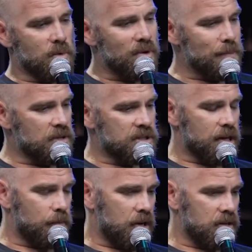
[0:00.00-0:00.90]
we wrap this
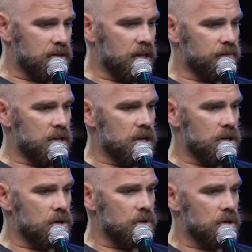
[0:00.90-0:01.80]
up, I'd love to
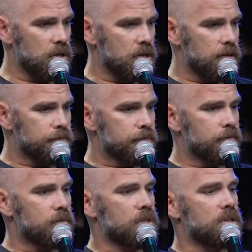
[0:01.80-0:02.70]
hear,
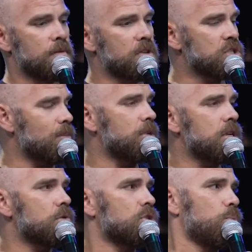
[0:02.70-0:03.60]
if there's somebody
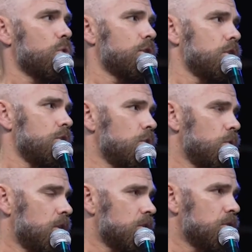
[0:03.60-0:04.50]
here this morning
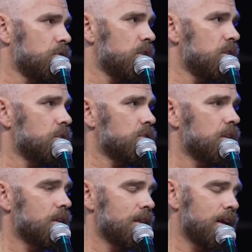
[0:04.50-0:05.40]
who is sitting here
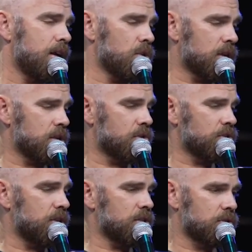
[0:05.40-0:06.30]
saying, yeah, okay,
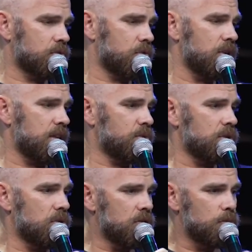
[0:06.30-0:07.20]
Chris, that's great. That's
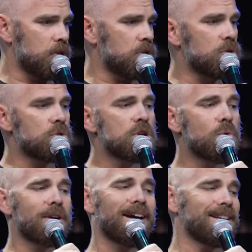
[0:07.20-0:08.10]
what you did, but you don't
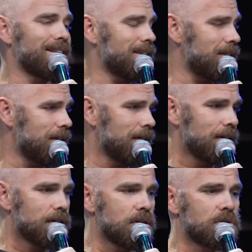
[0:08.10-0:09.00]
know what I did.
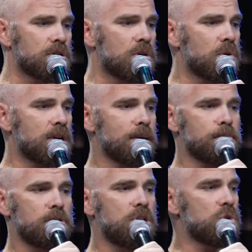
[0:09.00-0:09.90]
You don't know what
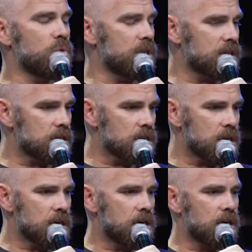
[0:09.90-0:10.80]
I'm doing.
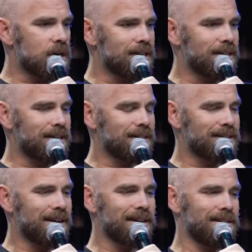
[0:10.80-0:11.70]
God
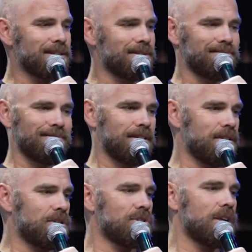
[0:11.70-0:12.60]
doesn't,
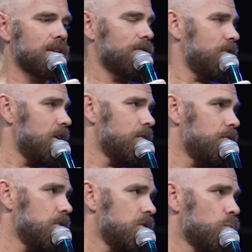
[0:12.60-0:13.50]
there's not enough
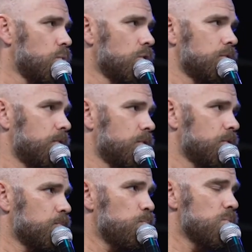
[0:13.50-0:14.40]
love in the world
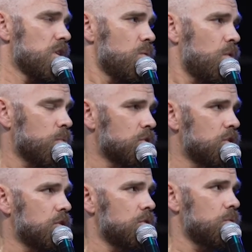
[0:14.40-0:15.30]
for me. What
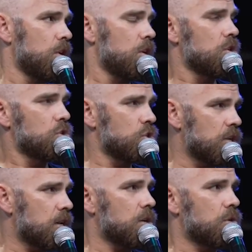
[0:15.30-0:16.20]
would you
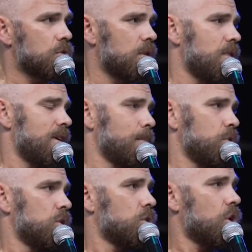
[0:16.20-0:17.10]
share to them
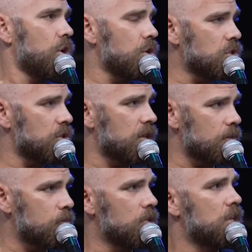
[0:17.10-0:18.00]
to encourage
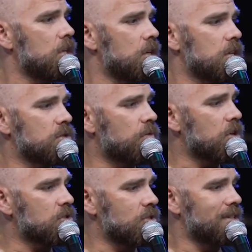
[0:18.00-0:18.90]
them as
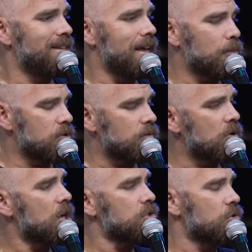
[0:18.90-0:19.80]
far as the depth
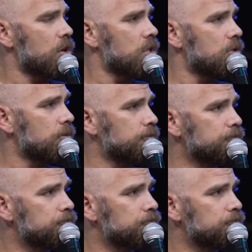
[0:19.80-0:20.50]
of God's grace?